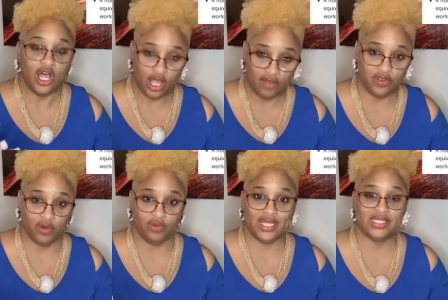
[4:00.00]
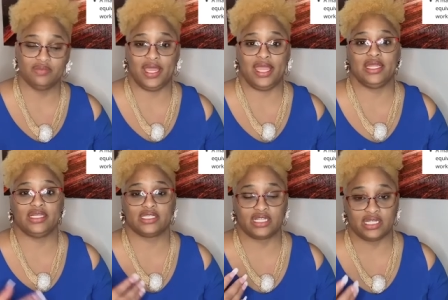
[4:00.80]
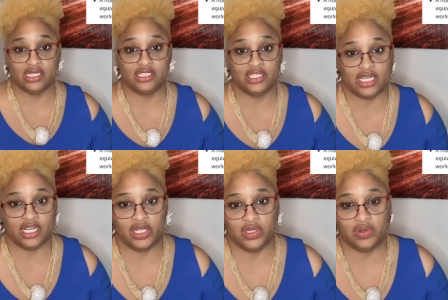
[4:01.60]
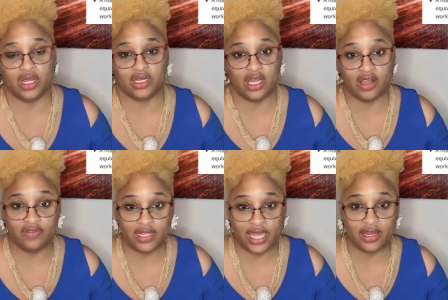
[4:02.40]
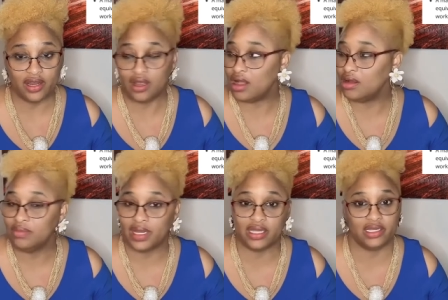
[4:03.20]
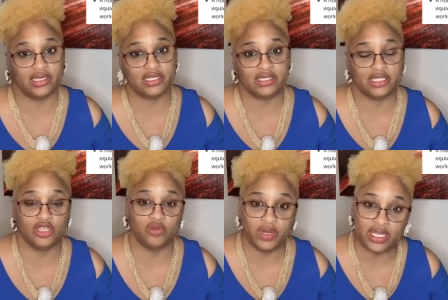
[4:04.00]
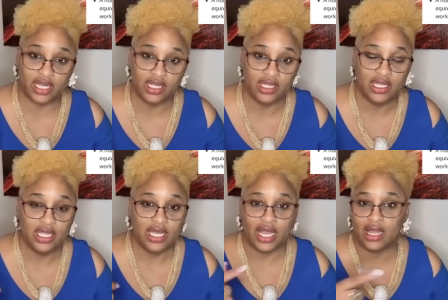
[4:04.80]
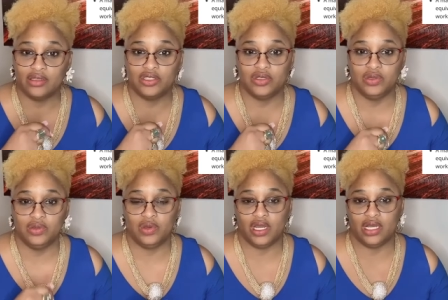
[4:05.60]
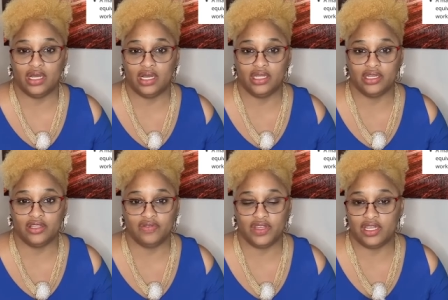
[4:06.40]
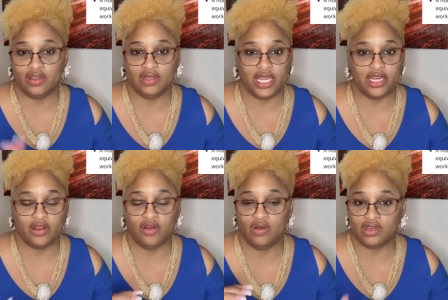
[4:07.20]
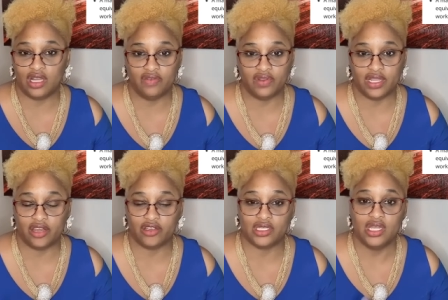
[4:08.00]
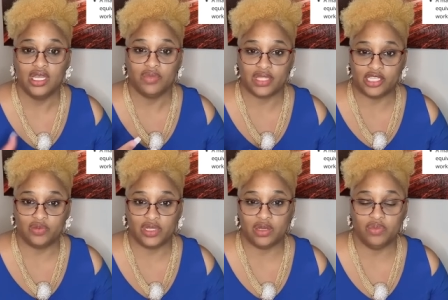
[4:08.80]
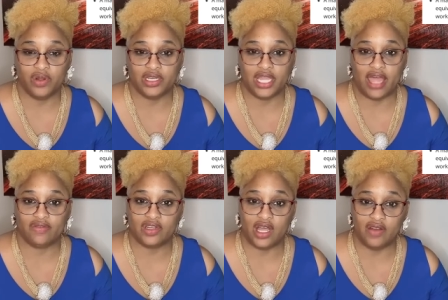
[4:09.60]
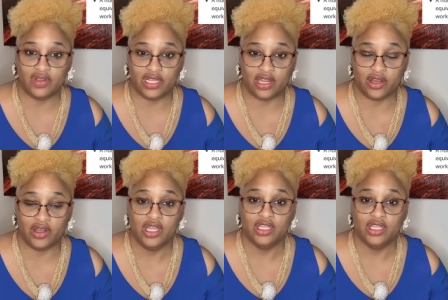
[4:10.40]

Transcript: of your resume. And it's good to include a cover letter. Oh my goodness, Eureka. I'll do uh, another video later on cover letters, but that's really important to have a cover letter